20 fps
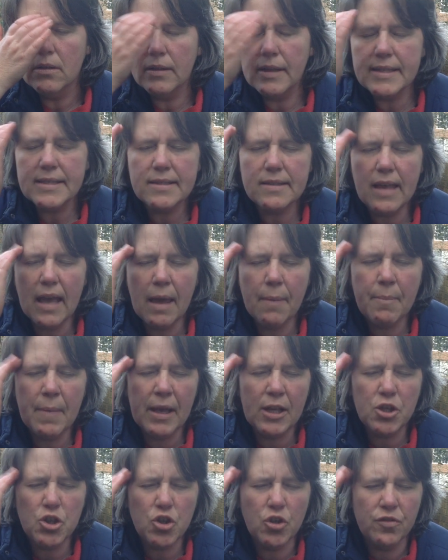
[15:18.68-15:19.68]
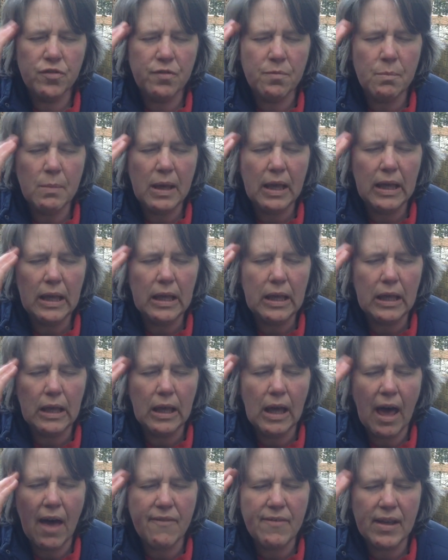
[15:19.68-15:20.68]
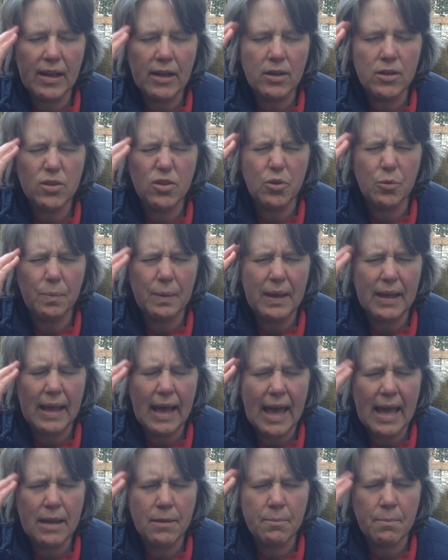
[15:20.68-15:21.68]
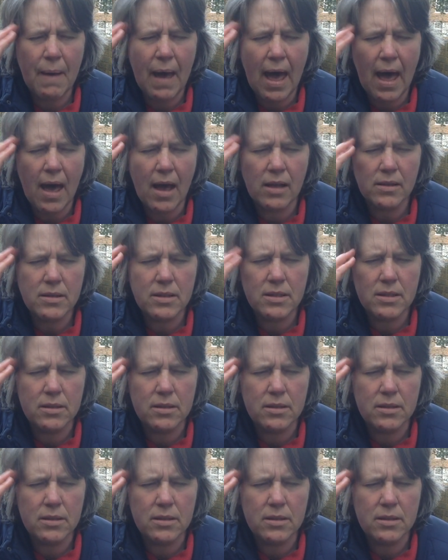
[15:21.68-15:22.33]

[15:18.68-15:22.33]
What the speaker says: This image of me having to be in bed,